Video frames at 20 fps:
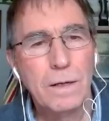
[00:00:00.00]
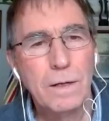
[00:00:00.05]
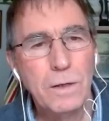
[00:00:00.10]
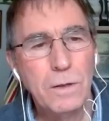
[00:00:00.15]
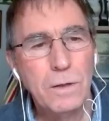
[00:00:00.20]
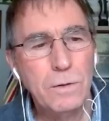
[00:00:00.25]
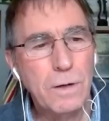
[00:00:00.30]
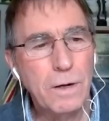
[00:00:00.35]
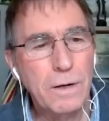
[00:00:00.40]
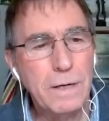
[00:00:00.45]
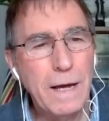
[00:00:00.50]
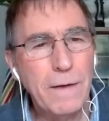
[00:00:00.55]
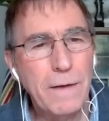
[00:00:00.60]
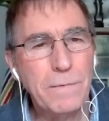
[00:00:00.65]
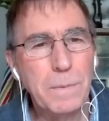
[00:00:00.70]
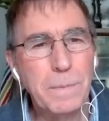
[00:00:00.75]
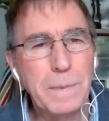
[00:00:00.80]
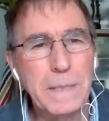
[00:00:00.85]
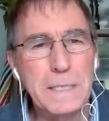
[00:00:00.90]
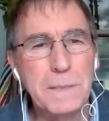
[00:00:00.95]
You don't have
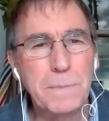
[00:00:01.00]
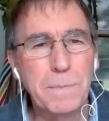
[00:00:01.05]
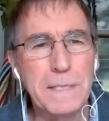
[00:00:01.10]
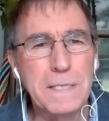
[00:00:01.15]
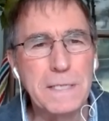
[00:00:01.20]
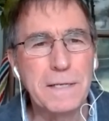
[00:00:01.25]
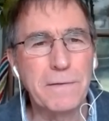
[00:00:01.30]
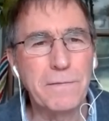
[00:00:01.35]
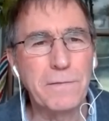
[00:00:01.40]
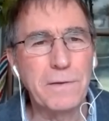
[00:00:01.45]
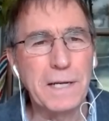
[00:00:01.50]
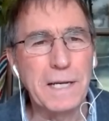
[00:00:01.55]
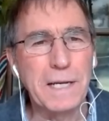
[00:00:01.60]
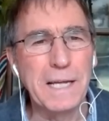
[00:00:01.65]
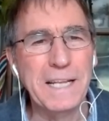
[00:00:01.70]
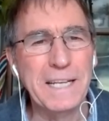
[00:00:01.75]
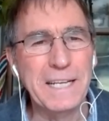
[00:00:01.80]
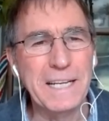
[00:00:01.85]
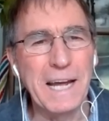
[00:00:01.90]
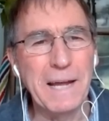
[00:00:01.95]
to be specific
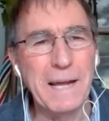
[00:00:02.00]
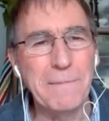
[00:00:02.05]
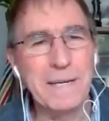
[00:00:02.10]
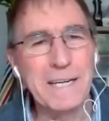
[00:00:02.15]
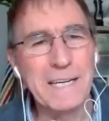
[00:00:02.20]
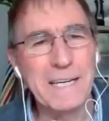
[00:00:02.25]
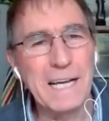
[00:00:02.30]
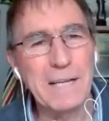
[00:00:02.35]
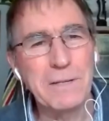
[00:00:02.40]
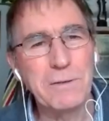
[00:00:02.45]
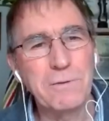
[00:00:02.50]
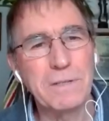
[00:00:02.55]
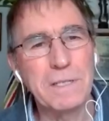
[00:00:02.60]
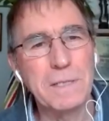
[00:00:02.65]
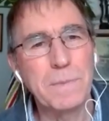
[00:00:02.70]
naming countries,